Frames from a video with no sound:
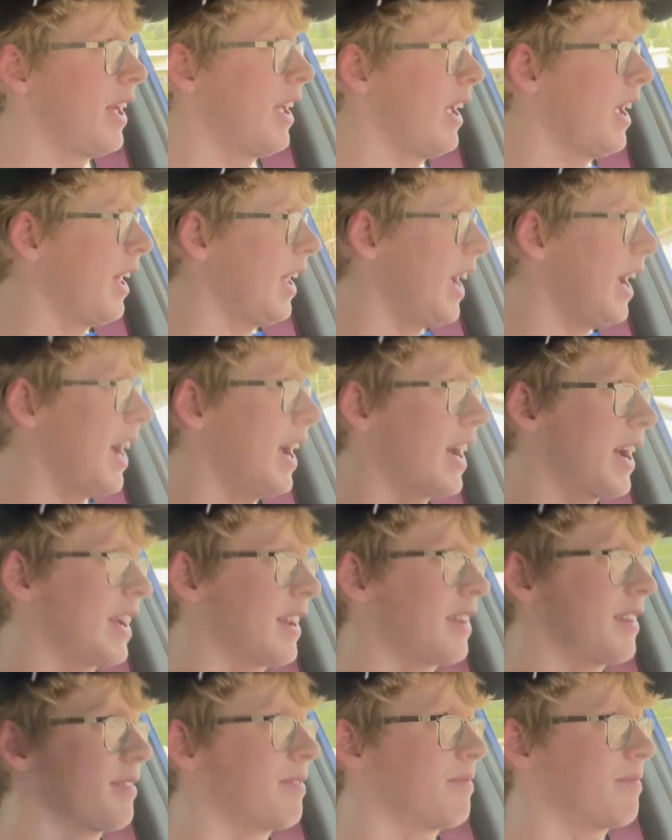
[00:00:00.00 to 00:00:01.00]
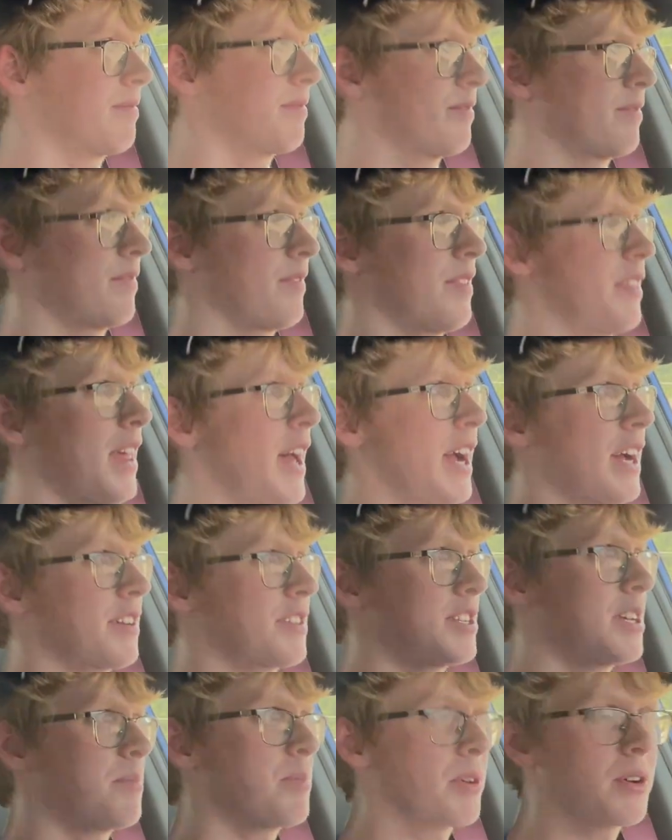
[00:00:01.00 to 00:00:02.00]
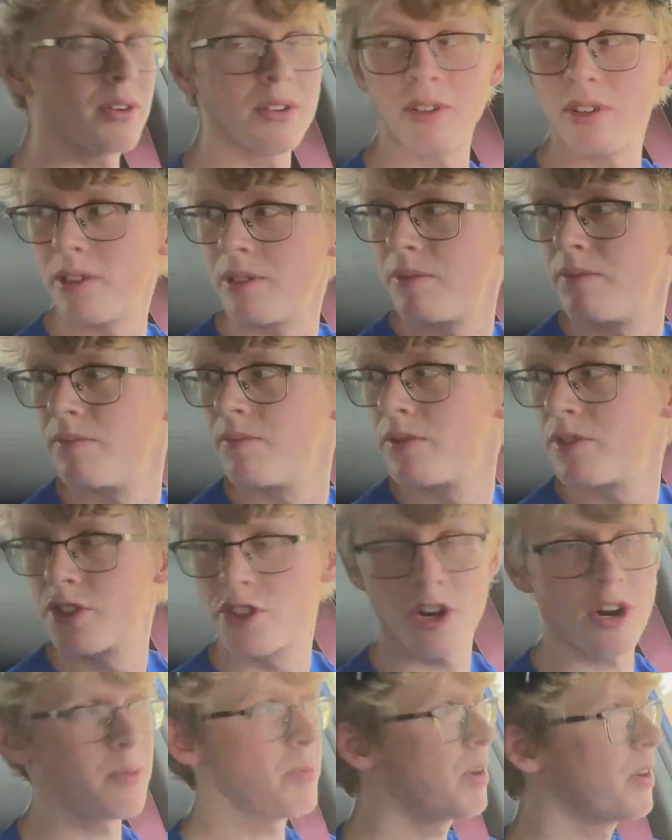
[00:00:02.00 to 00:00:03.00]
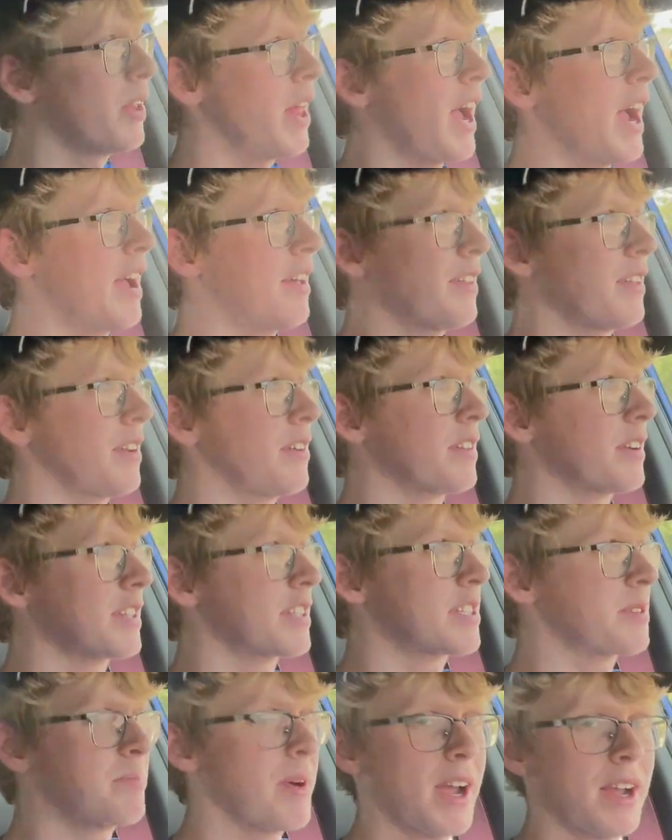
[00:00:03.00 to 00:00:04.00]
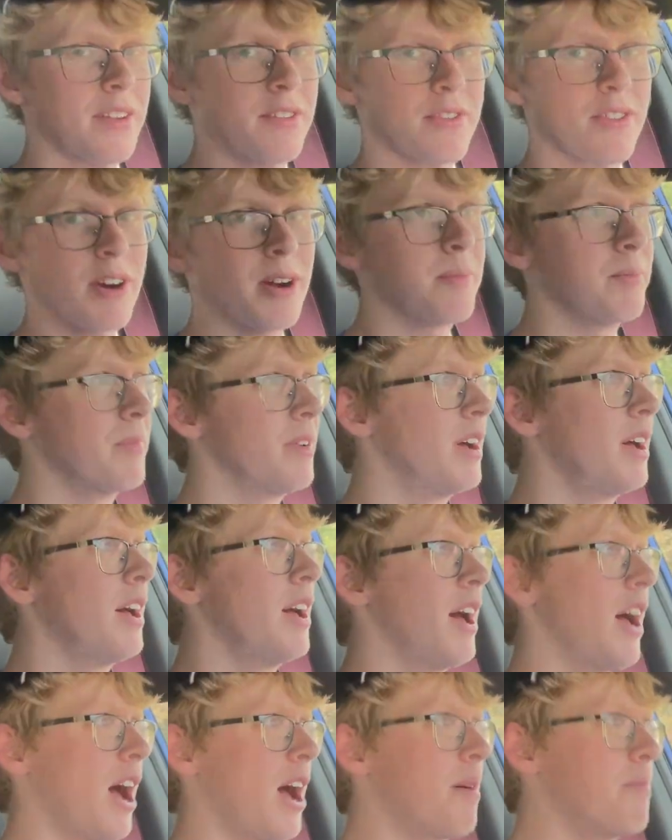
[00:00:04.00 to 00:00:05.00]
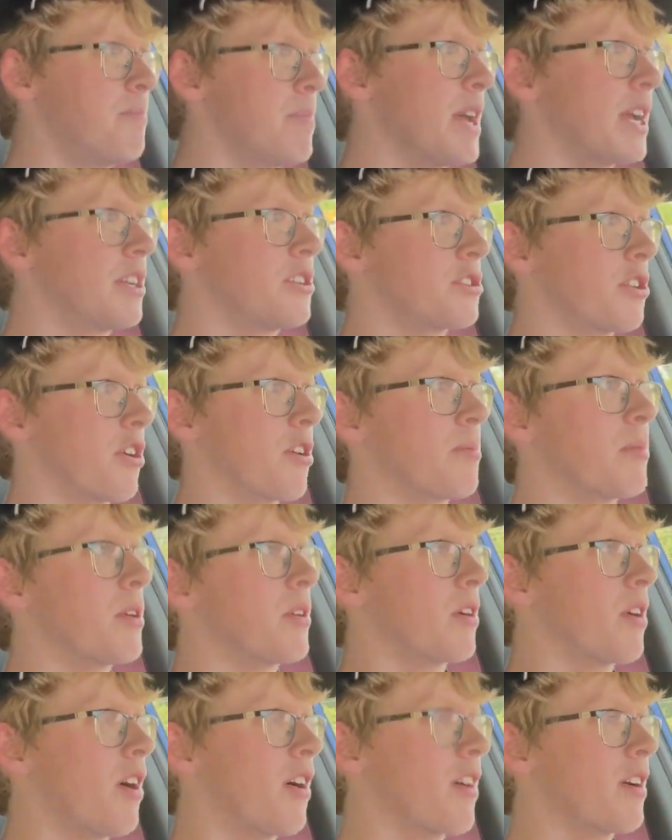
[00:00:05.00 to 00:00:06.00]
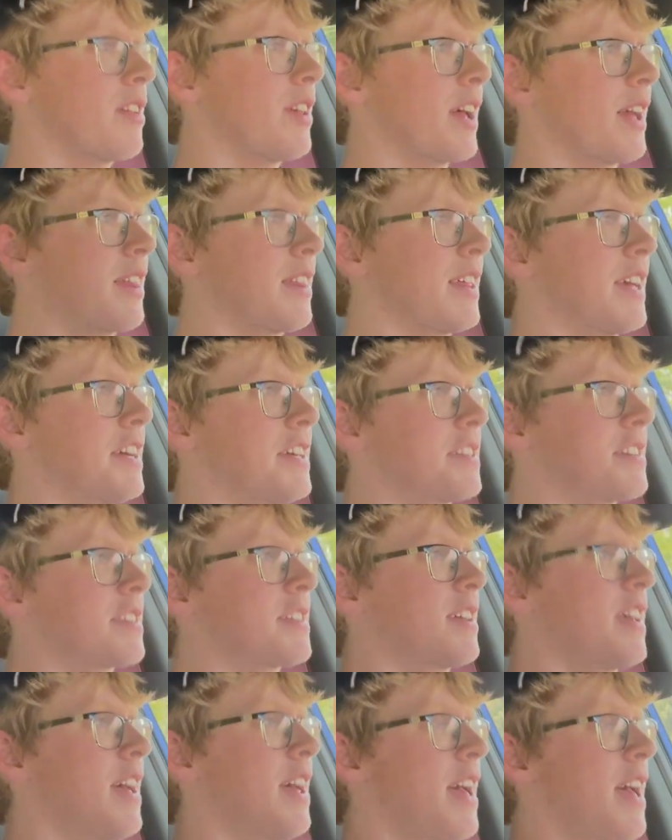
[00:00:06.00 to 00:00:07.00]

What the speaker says: It had that typical turbo lag that you'd expect from a big turbo car like this.